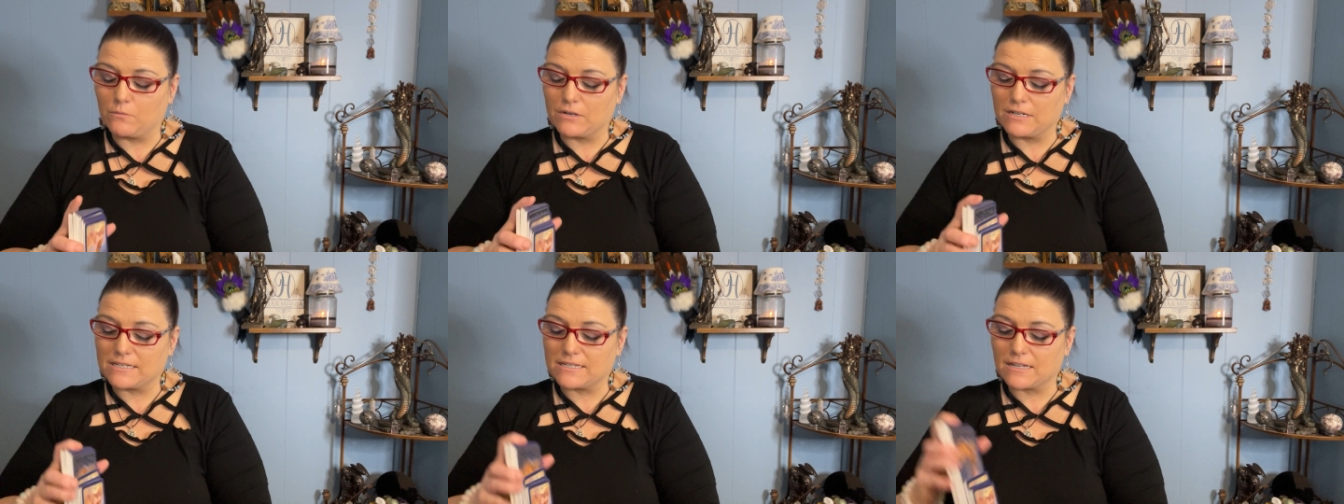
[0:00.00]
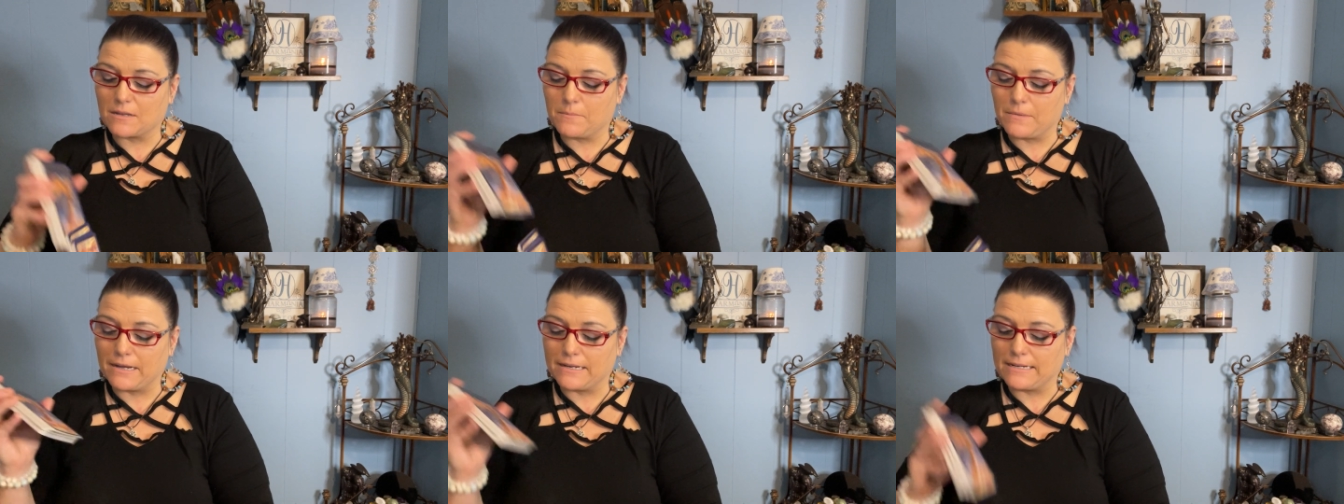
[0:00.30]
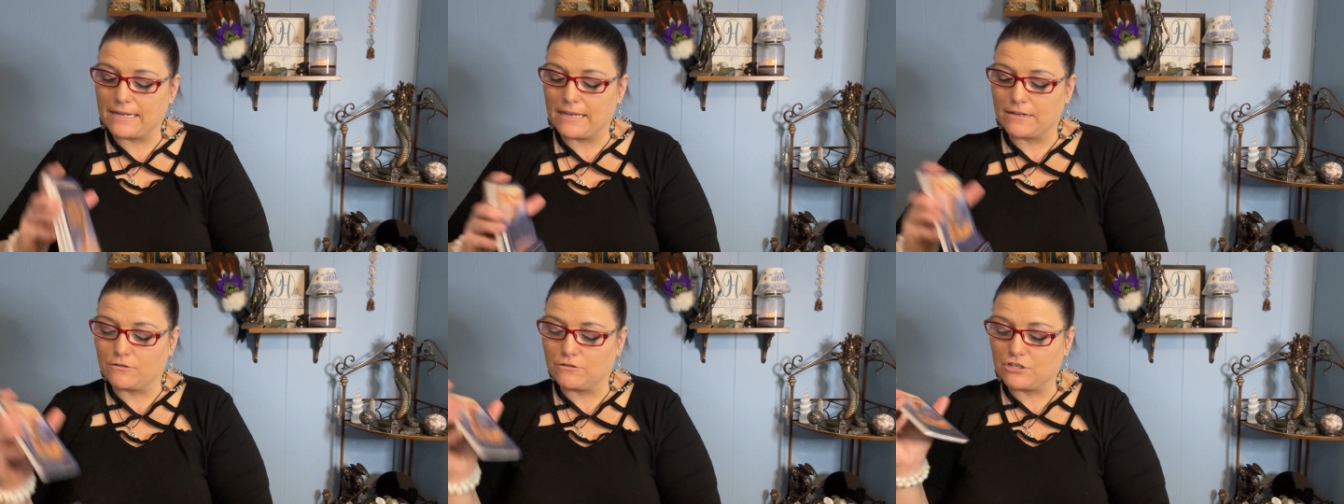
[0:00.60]
What is the
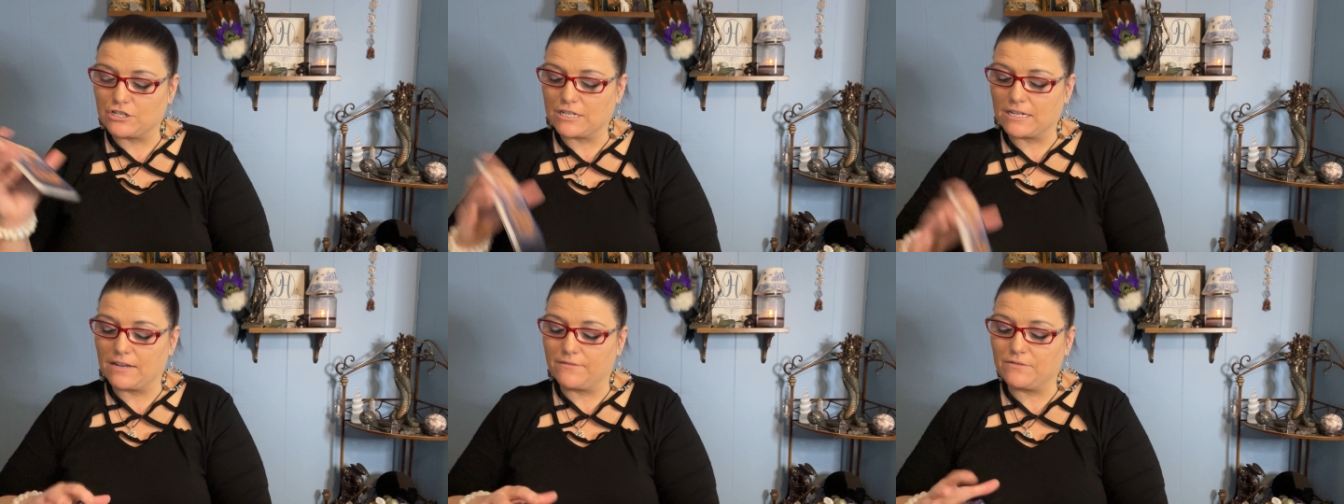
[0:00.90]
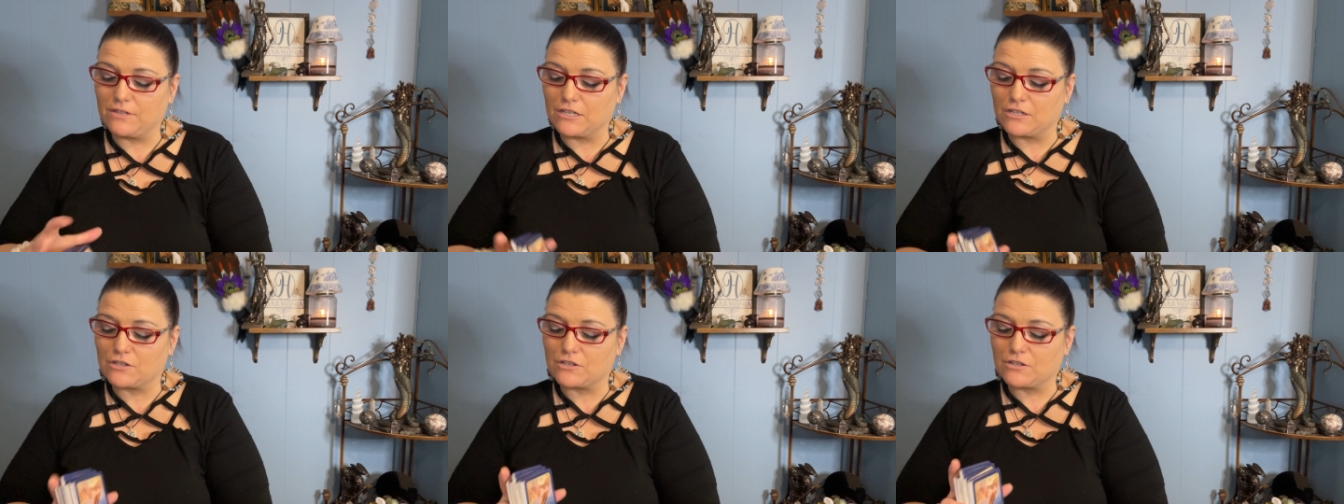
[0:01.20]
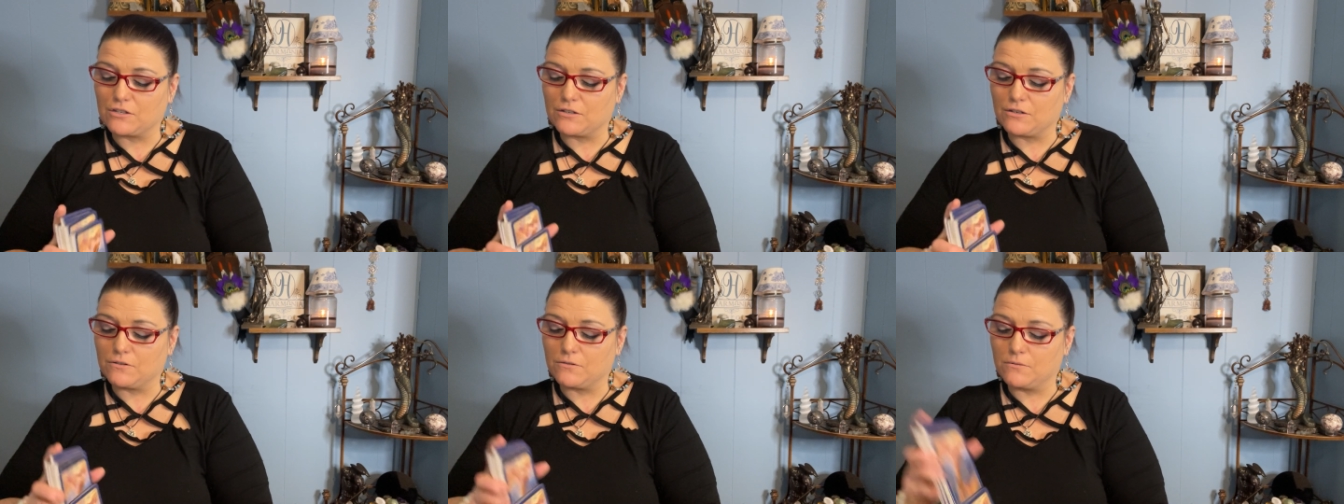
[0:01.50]
combined energy of these
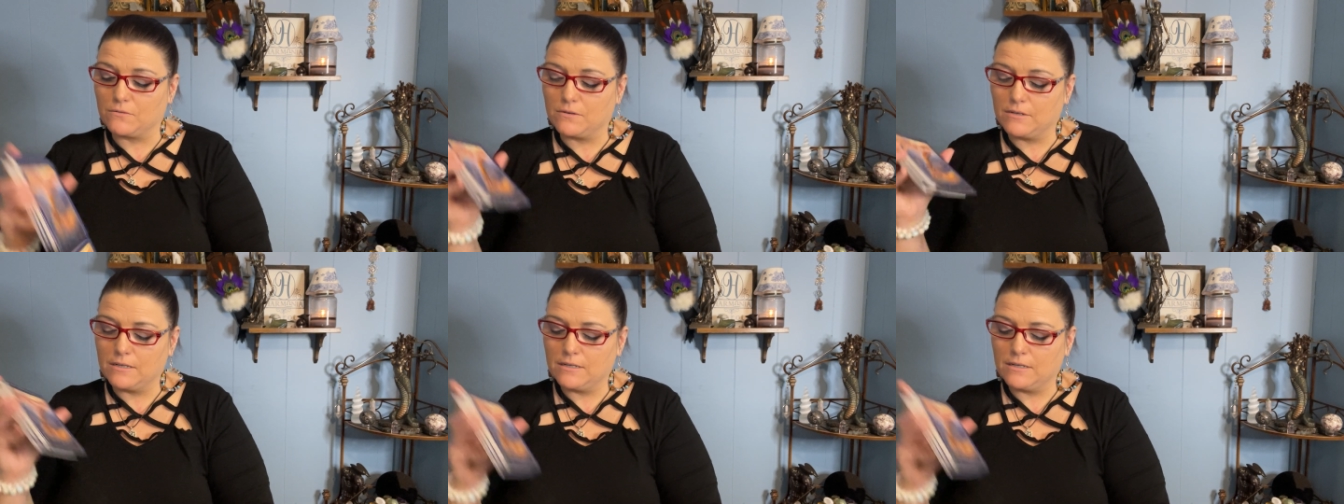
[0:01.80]
two?